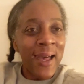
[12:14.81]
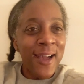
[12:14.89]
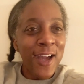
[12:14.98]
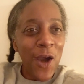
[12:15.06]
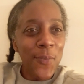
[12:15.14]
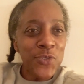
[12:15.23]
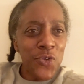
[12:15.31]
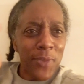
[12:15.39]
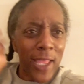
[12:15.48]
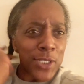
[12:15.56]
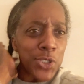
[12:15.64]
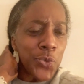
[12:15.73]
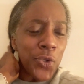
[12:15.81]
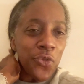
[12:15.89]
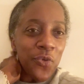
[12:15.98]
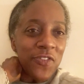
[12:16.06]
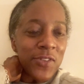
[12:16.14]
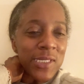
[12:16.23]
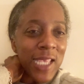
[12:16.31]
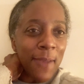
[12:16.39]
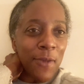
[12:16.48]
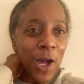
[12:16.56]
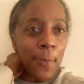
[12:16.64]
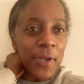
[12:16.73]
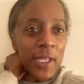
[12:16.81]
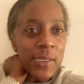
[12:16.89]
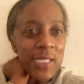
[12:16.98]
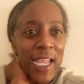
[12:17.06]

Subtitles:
comes from 2 or 3 of the same companies,